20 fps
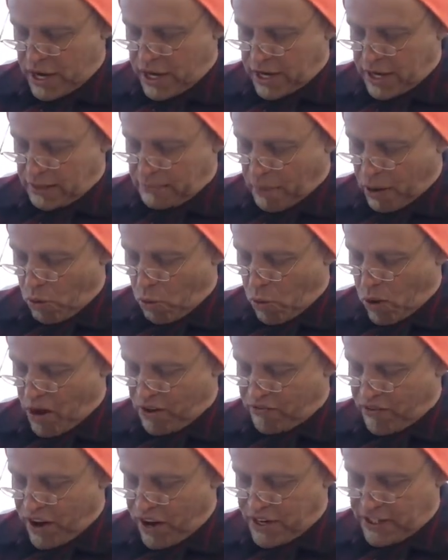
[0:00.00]
is but
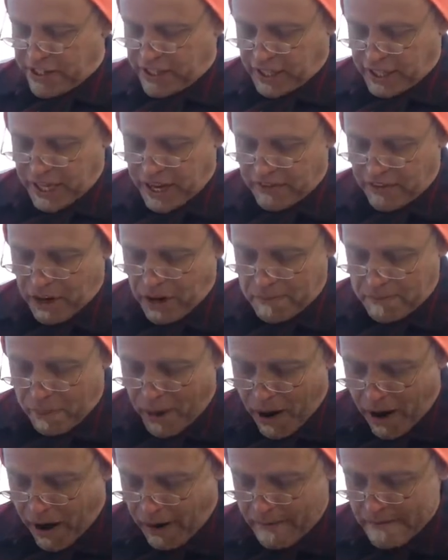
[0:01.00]
one very significant
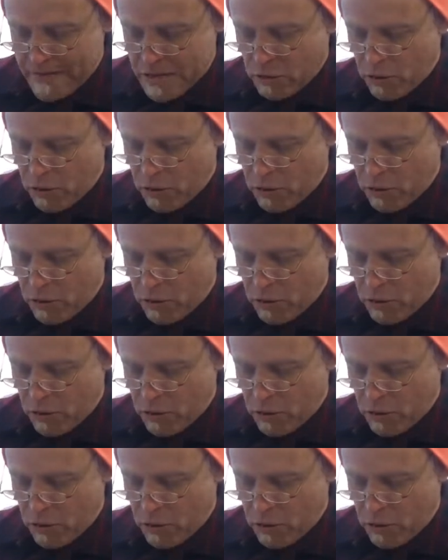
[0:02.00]
part.